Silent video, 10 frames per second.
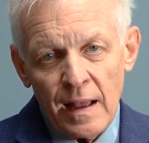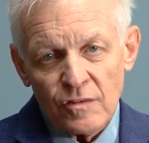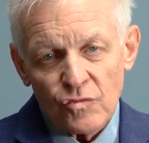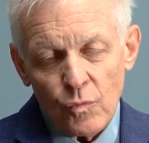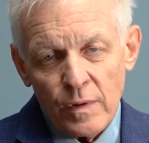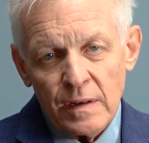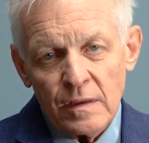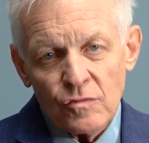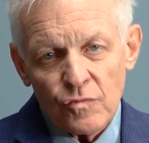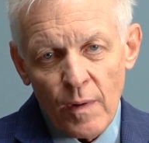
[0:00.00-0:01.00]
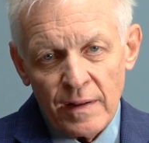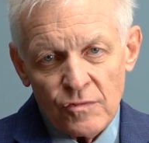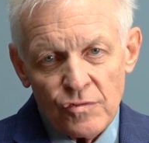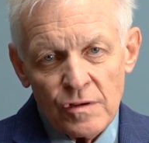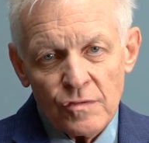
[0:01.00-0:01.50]
on screening
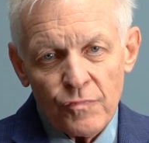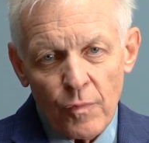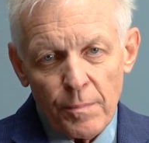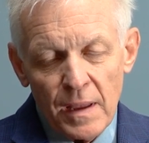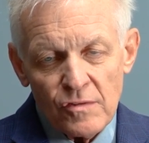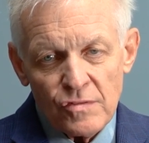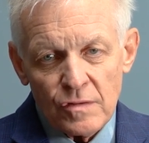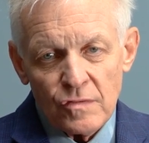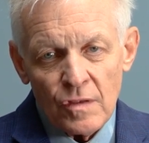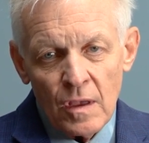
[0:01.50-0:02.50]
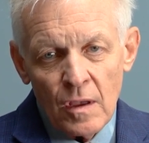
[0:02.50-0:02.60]
strategies for patients